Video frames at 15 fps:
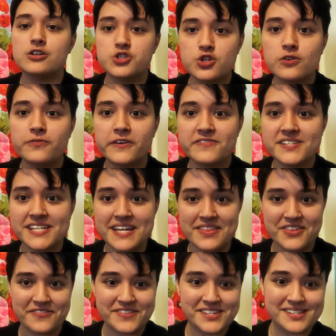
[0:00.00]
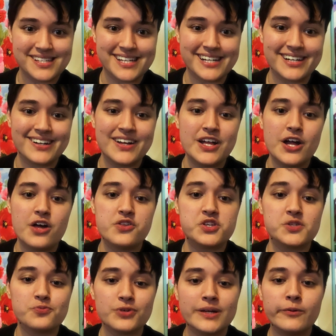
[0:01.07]
On June 15th of this year,
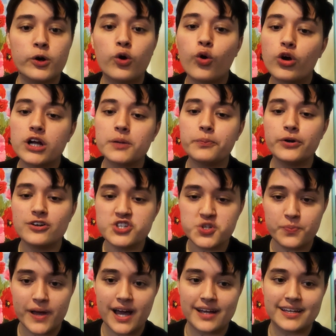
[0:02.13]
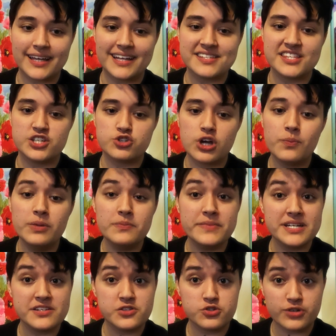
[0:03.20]
the Supreme Court pushed back against the Trump
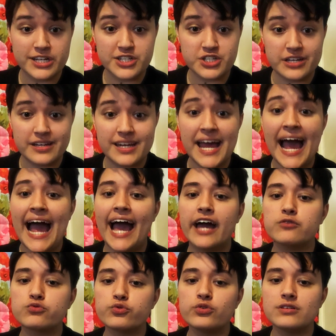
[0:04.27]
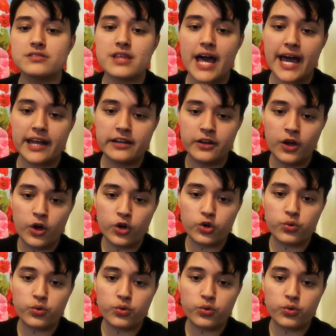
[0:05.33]
administration and ruled that,